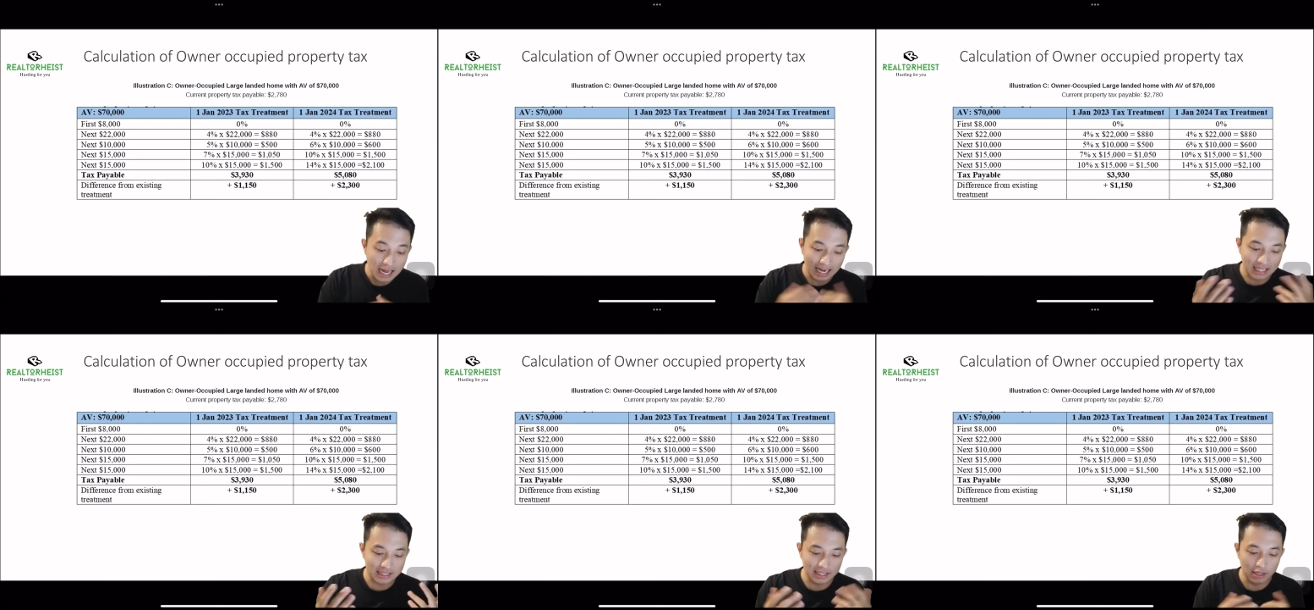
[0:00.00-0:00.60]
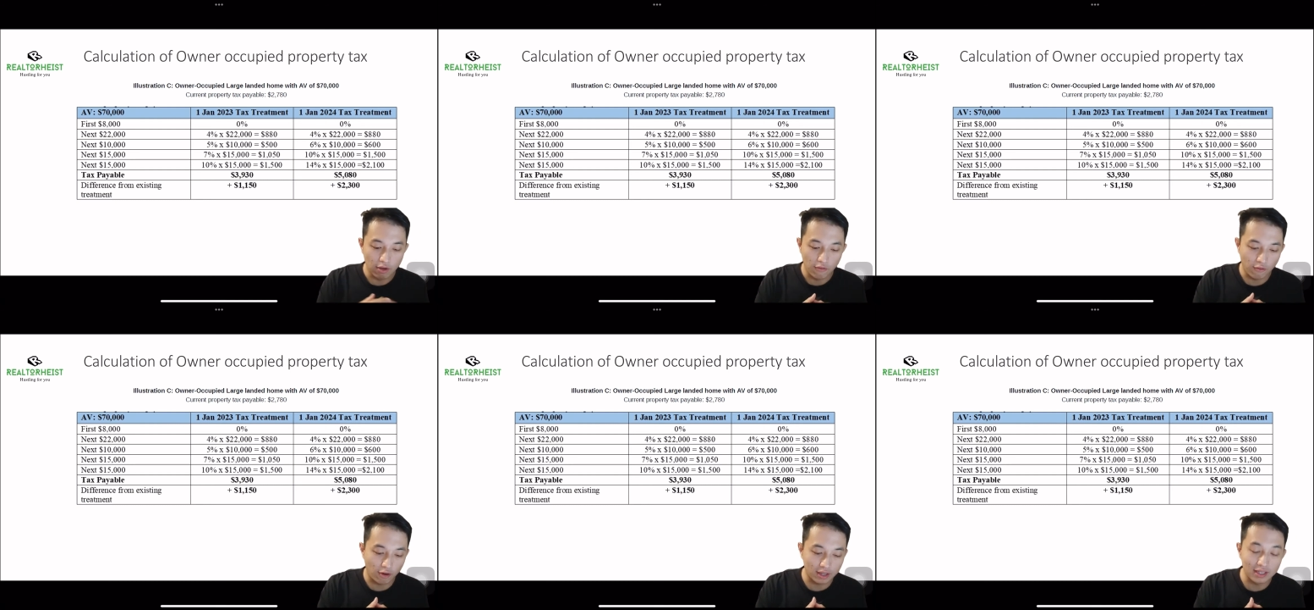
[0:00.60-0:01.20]
Lastly,
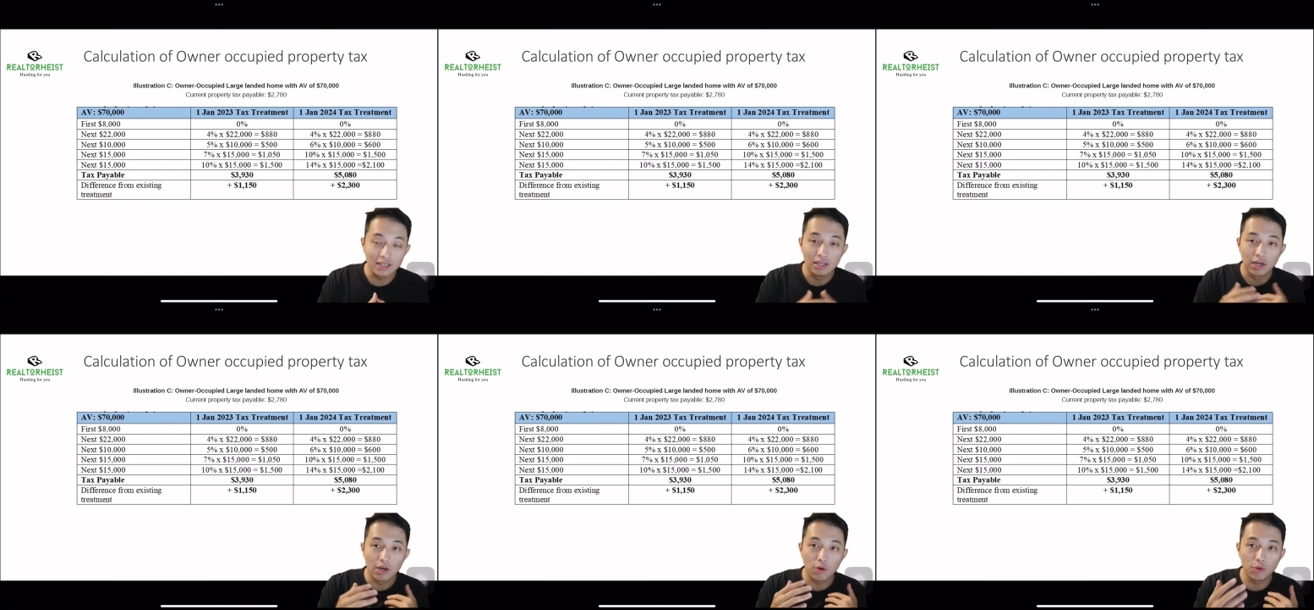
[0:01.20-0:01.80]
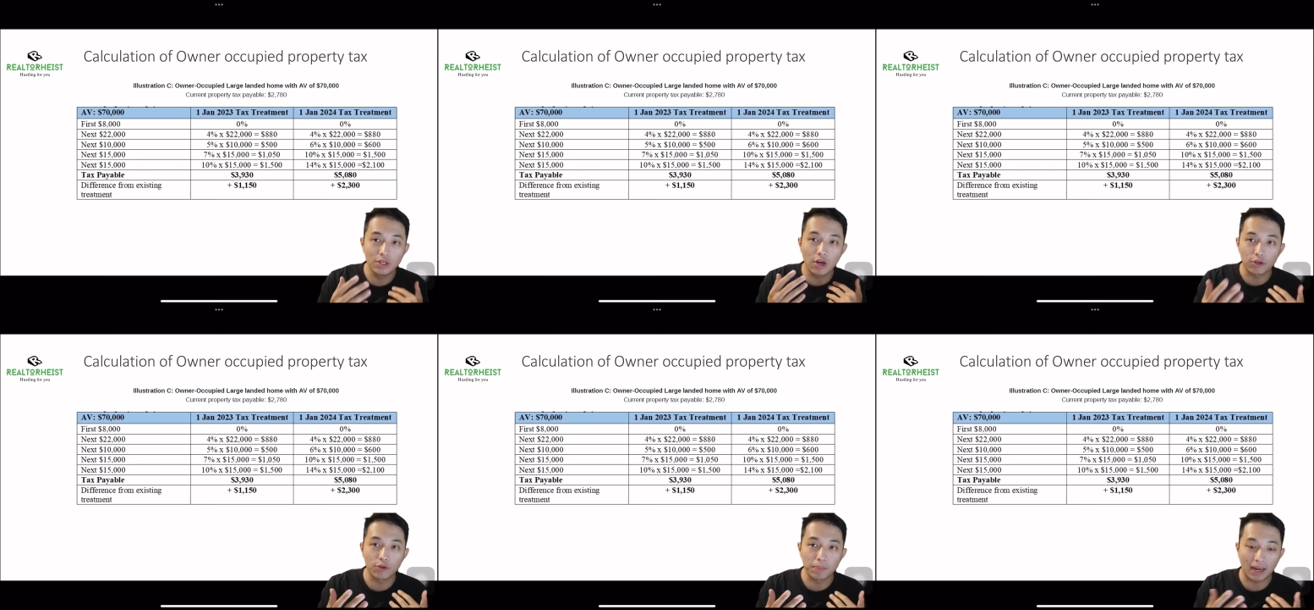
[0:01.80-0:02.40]
for
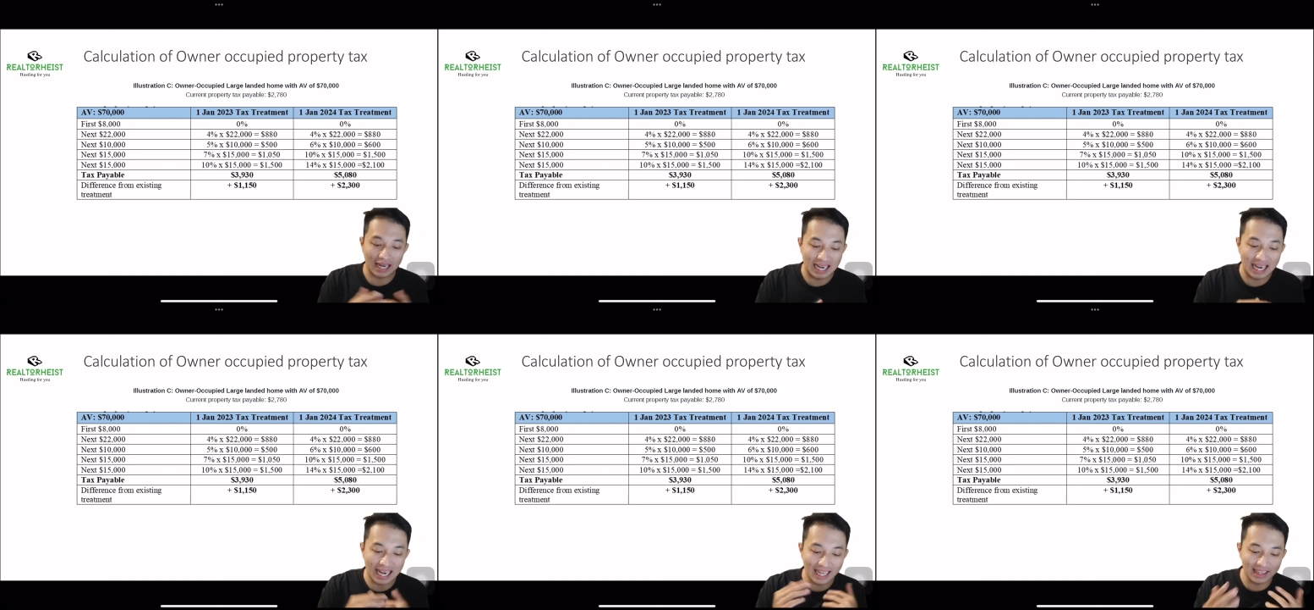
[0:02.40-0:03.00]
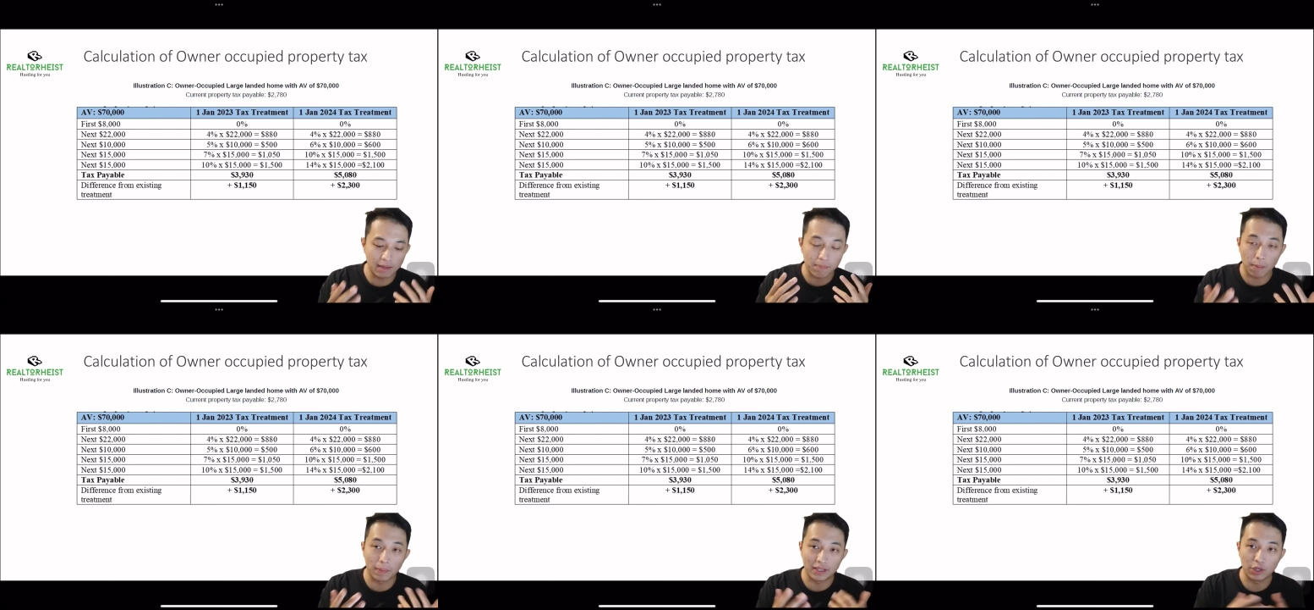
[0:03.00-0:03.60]
owner-occupied landed
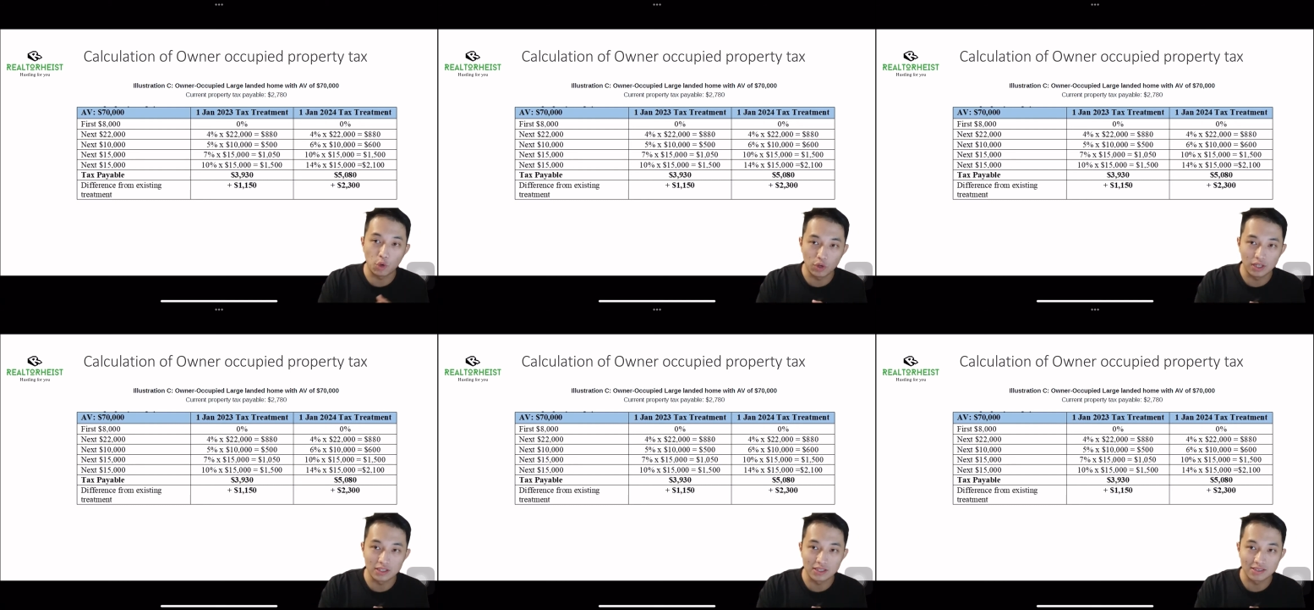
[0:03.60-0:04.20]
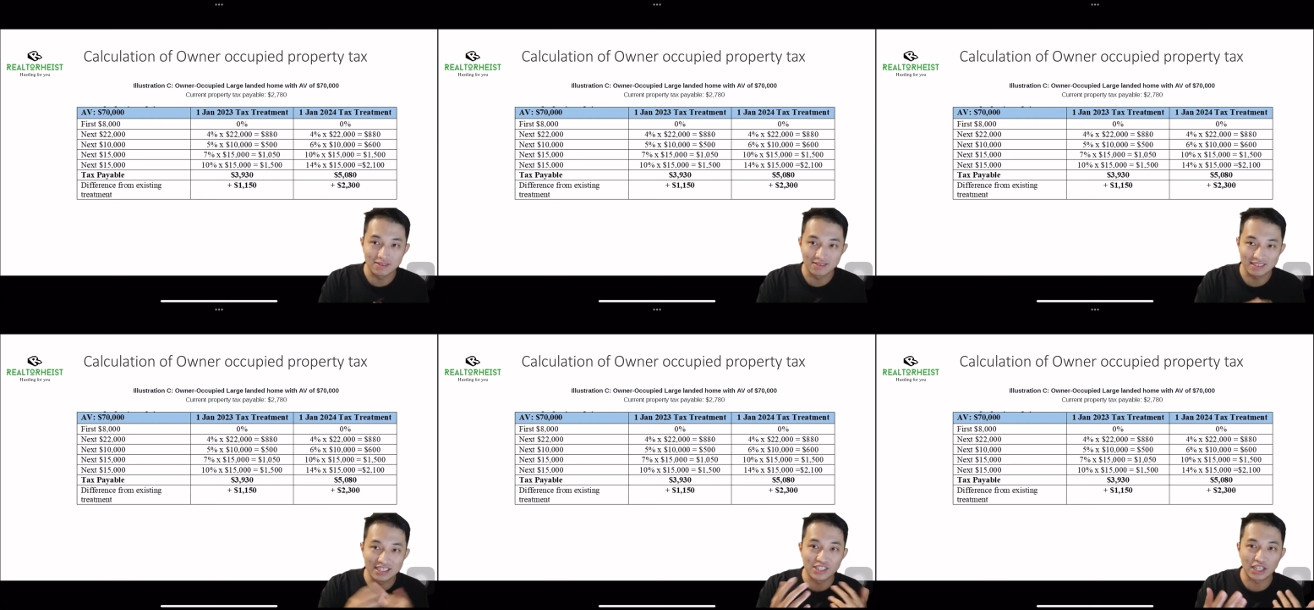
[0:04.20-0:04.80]
property owners
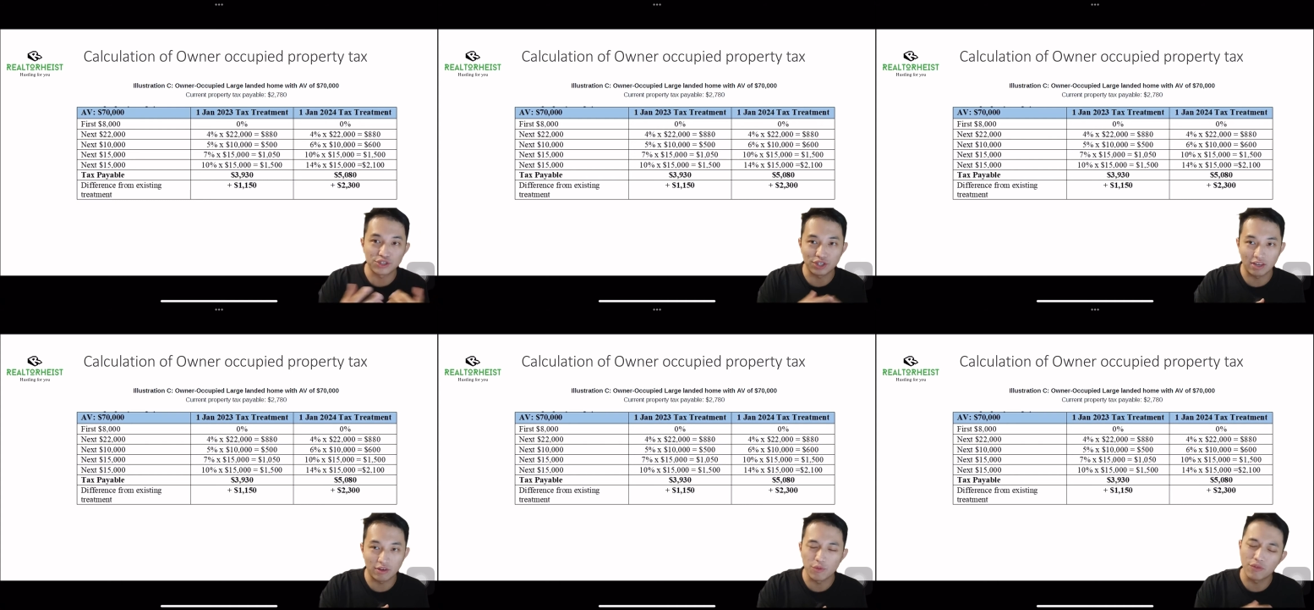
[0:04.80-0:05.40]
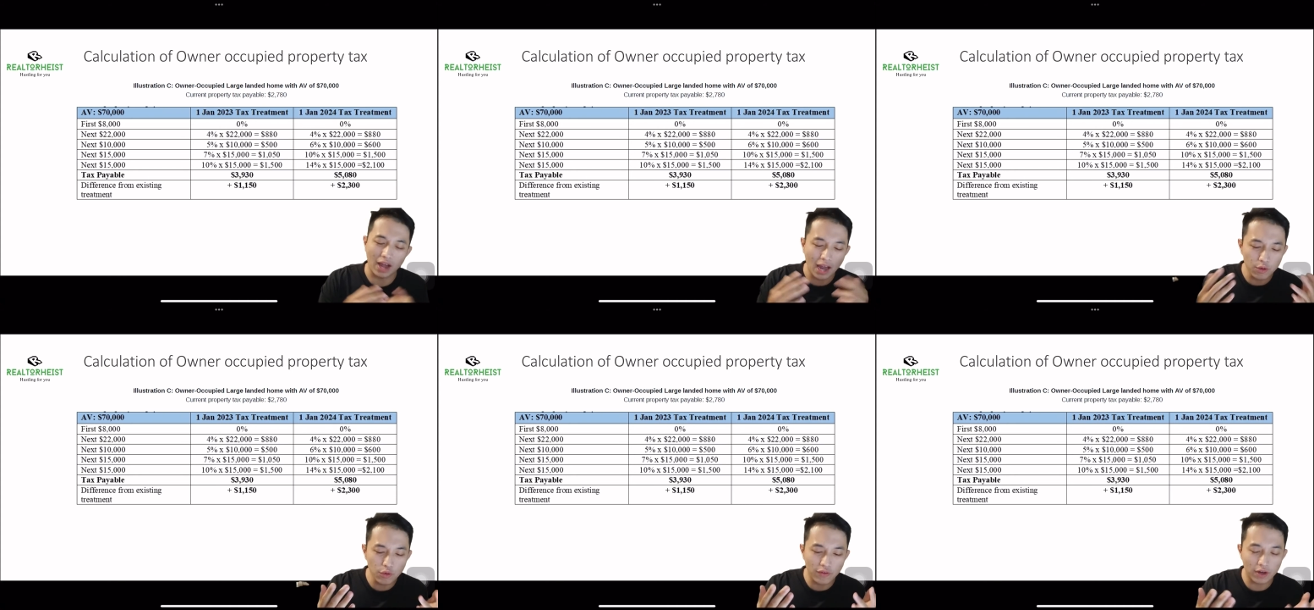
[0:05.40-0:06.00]
in central area with an
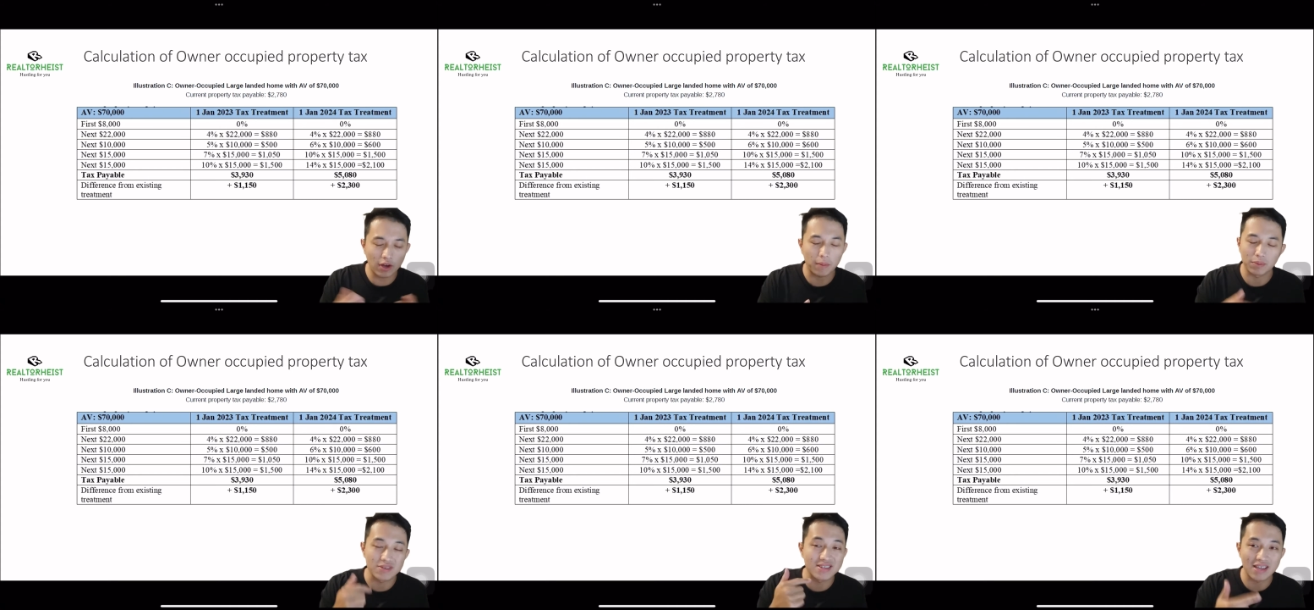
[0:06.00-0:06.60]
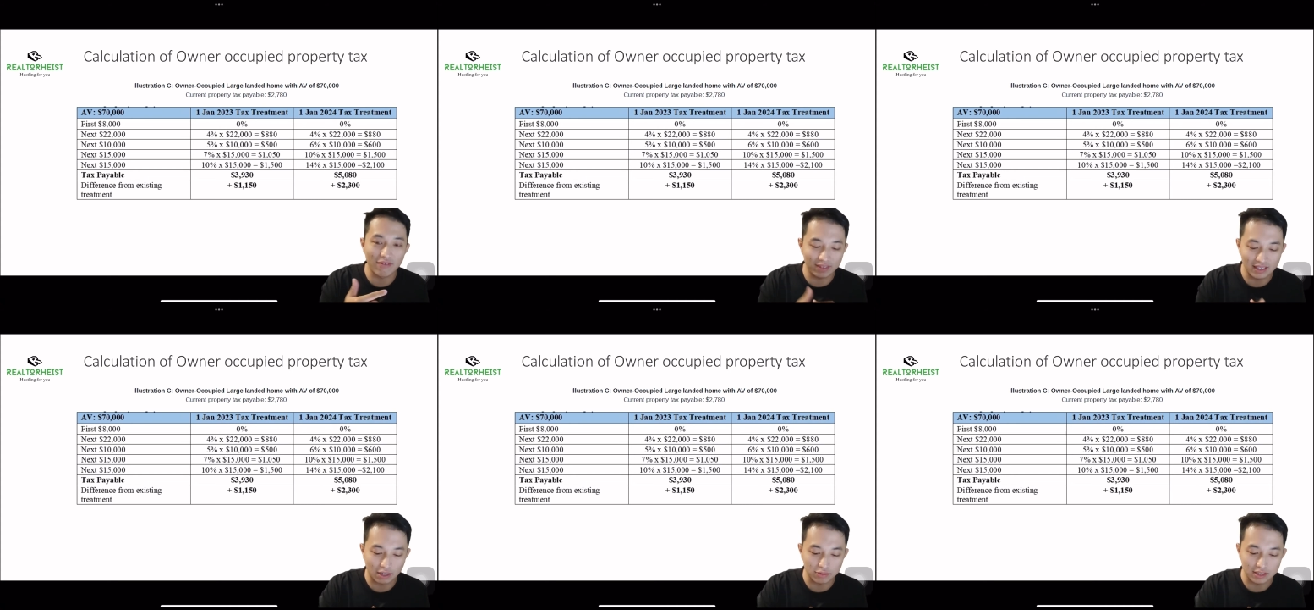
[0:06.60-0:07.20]
annual value up to
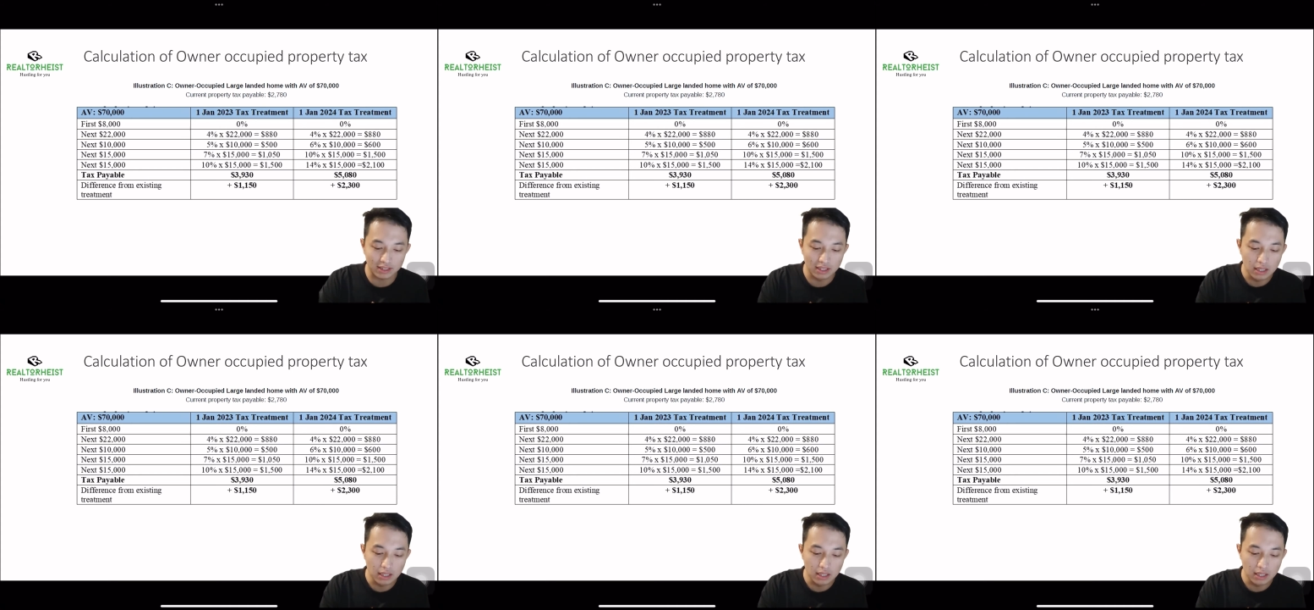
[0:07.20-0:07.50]
$70,000,